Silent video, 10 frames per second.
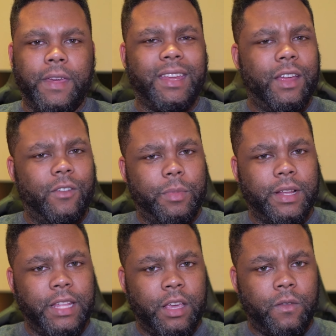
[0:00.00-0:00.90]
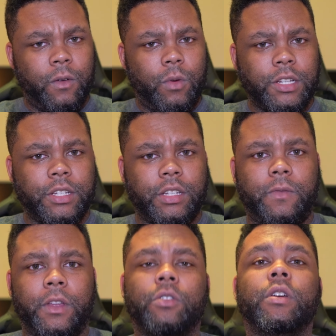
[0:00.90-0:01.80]
that, everybody, thank you for watching this
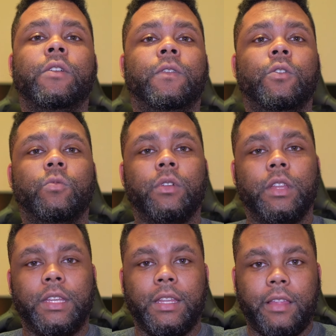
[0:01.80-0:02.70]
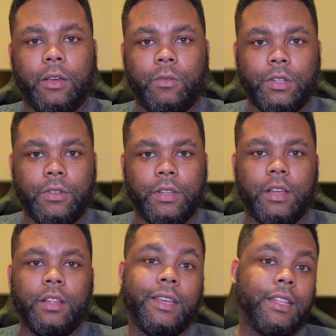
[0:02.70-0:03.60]
video. If you really did like what you
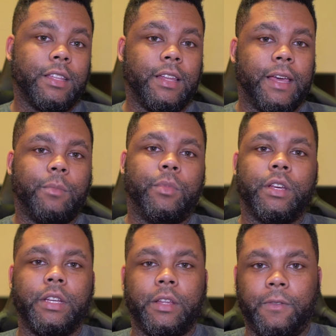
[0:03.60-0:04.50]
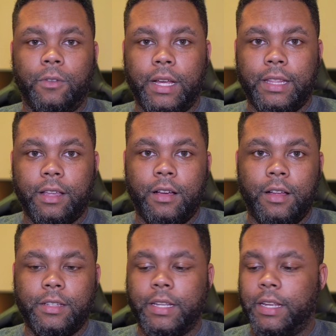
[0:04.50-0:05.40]
saw, hit the like button. If you like the
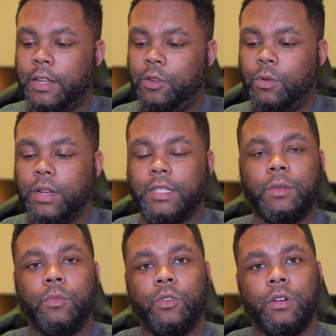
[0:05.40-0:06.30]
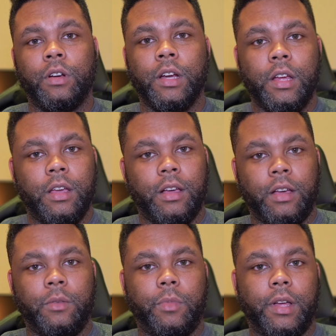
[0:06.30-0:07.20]
content and you want to see more
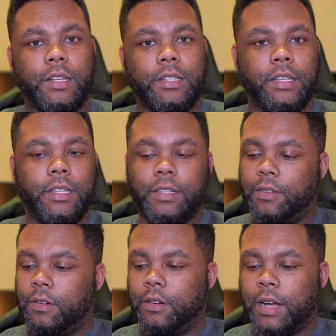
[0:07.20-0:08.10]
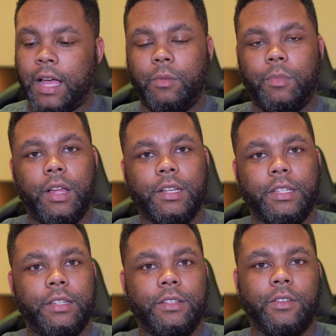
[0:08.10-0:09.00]
unboxings or
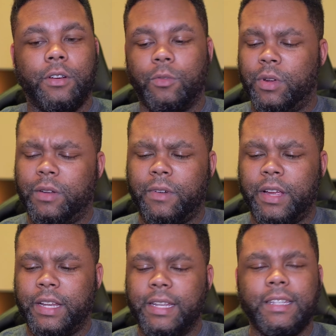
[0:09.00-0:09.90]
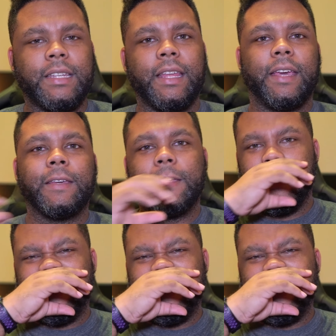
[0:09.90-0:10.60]
outboxings or whatever I did today,